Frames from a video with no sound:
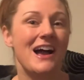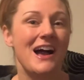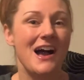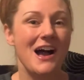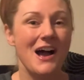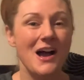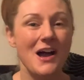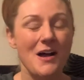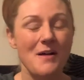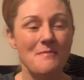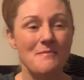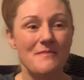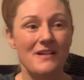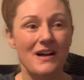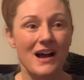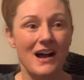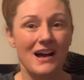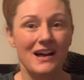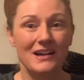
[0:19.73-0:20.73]

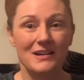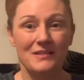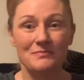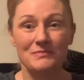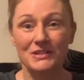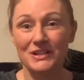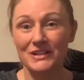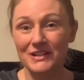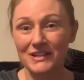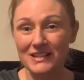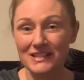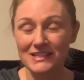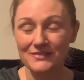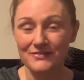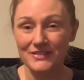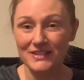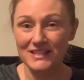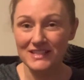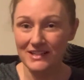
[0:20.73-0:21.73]
I'm doing this
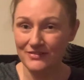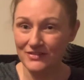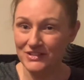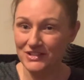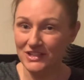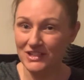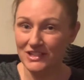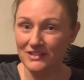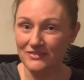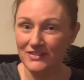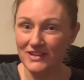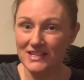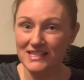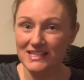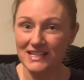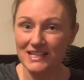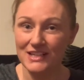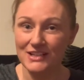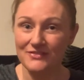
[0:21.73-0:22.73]
for Staffordshire University,